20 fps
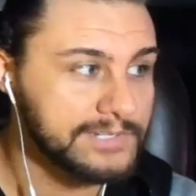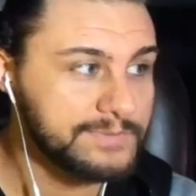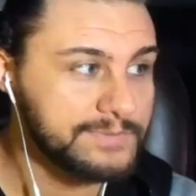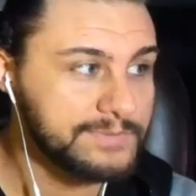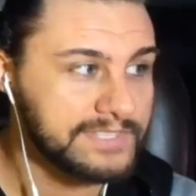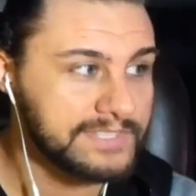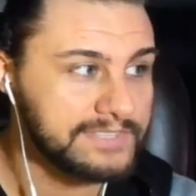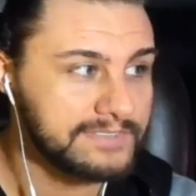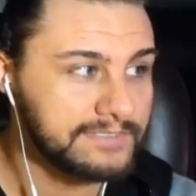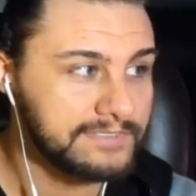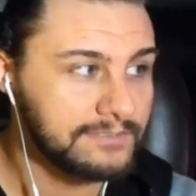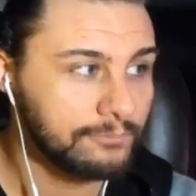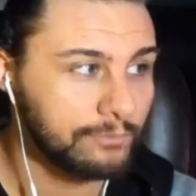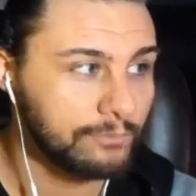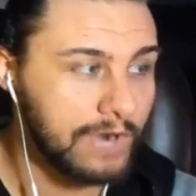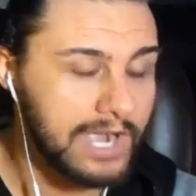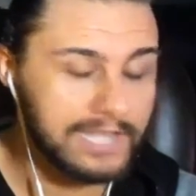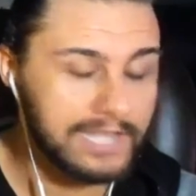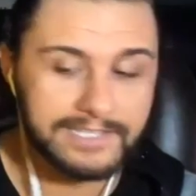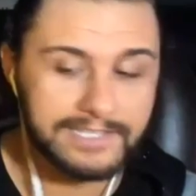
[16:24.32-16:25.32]
with
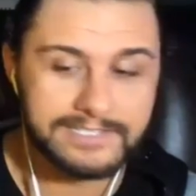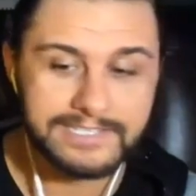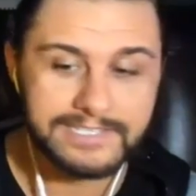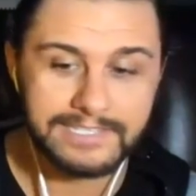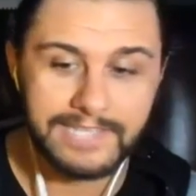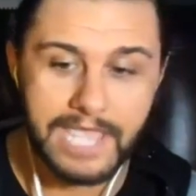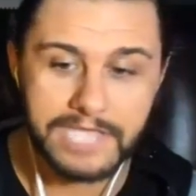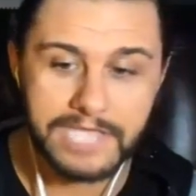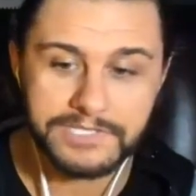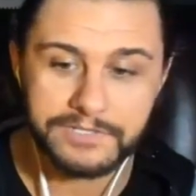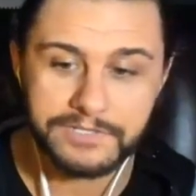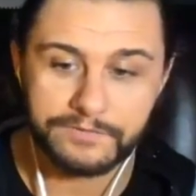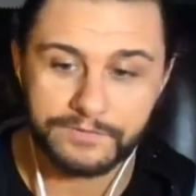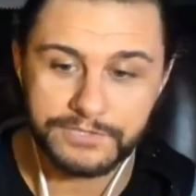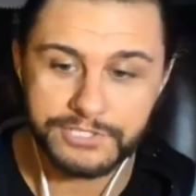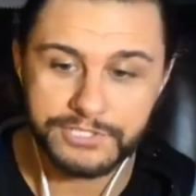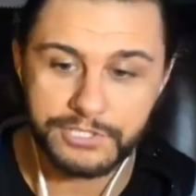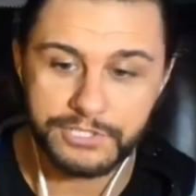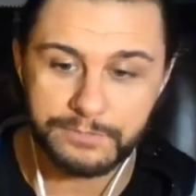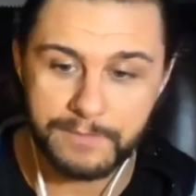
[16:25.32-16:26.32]
Rollins and Lesnar
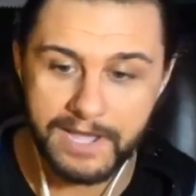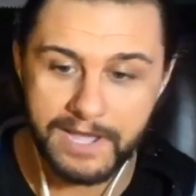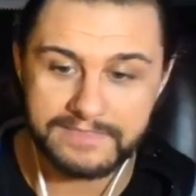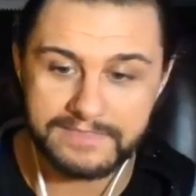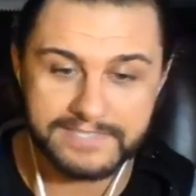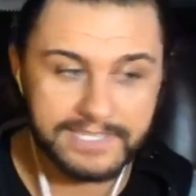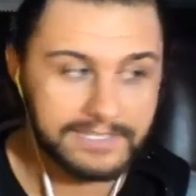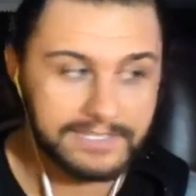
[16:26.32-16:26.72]
for two months, and